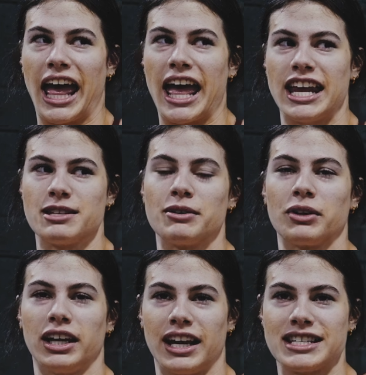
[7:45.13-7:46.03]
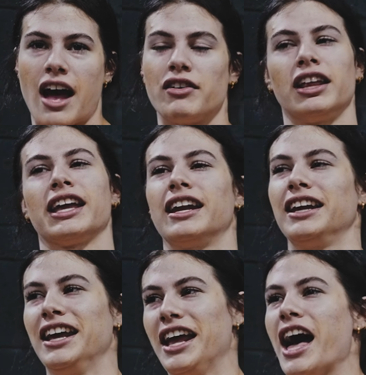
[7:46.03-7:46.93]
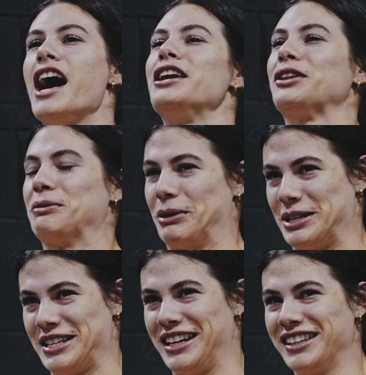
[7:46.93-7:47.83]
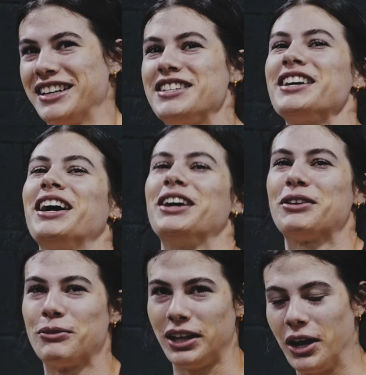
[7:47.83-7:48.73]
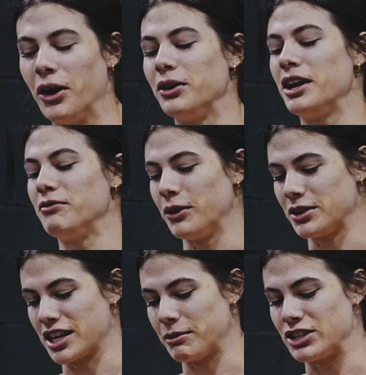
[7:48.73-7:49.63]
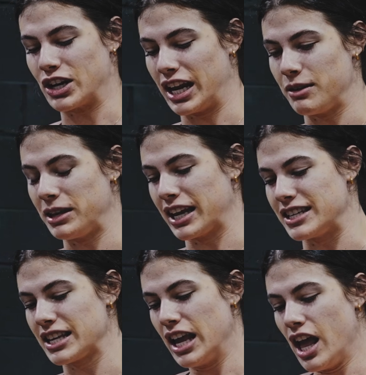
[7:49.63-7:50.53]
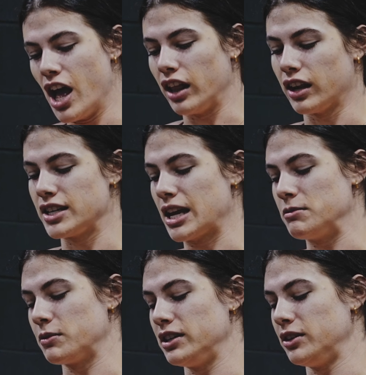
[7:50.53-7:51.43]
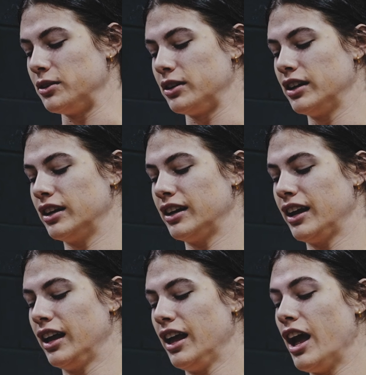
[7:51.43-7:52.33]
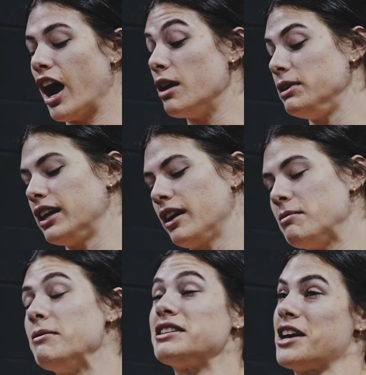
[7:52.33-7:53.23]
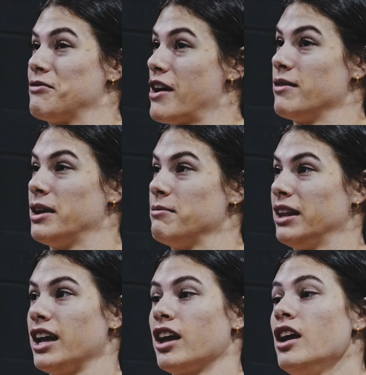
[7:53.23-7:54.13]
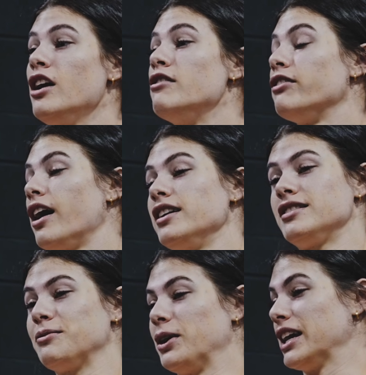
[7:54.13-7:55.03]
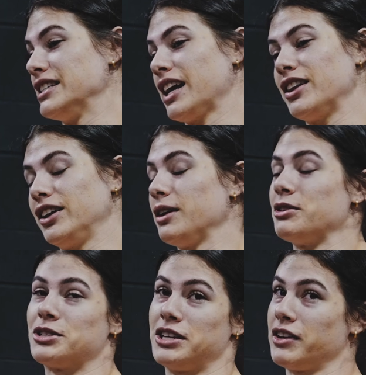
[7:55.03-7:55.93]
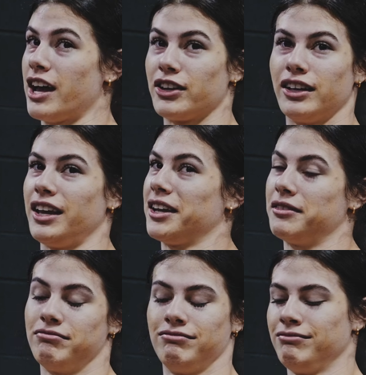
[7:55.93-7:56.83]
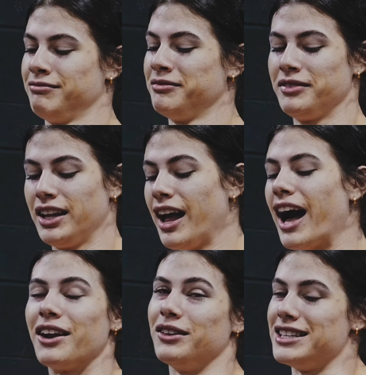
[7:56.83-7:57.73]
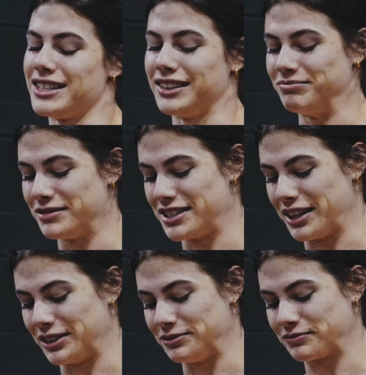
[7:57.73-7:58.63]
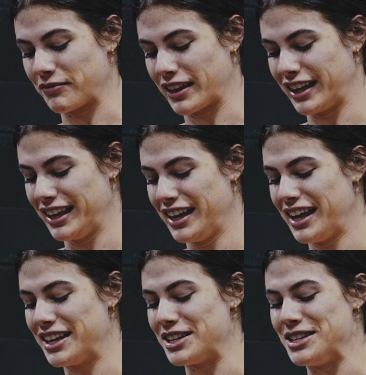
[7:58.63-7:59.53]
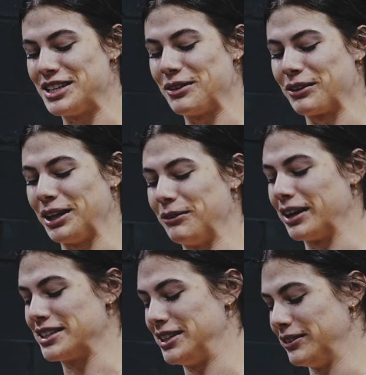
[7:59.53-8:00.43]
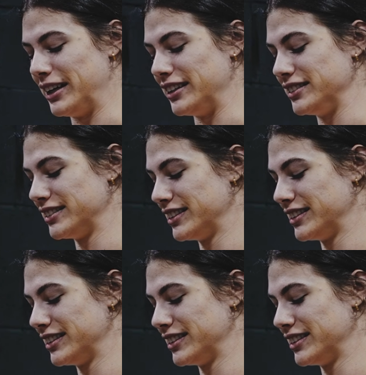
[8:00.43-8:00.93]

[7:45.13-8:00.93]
and it's been really nice having like another person to really hone in and focus on my training, because a lot of times when you, I mean, maybe it's not for everybody, but like for us working together, like with your significant other, like I don't listen. So it didn't really work too well.